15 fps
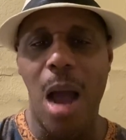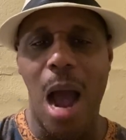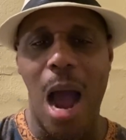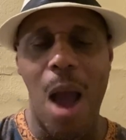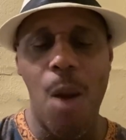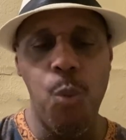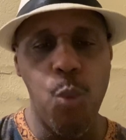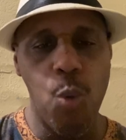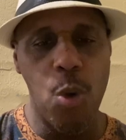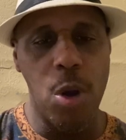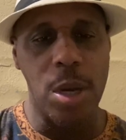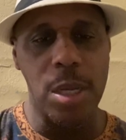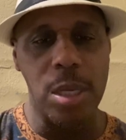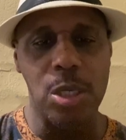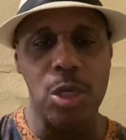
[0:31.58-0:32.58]
I
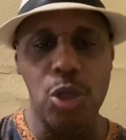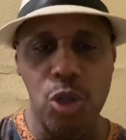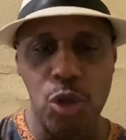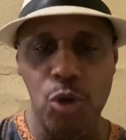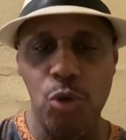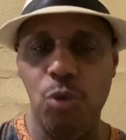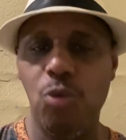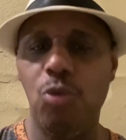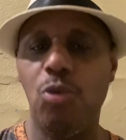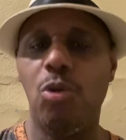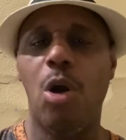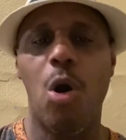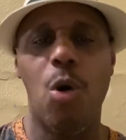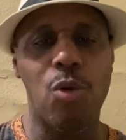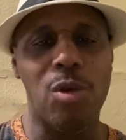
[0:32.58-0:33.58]
want you,
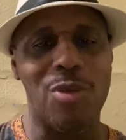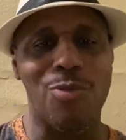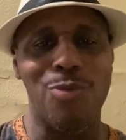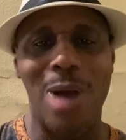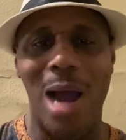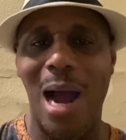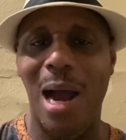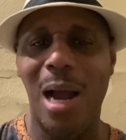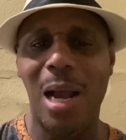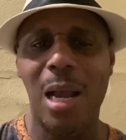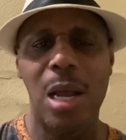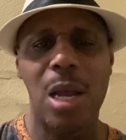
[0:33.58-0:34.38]
Coke LaRock.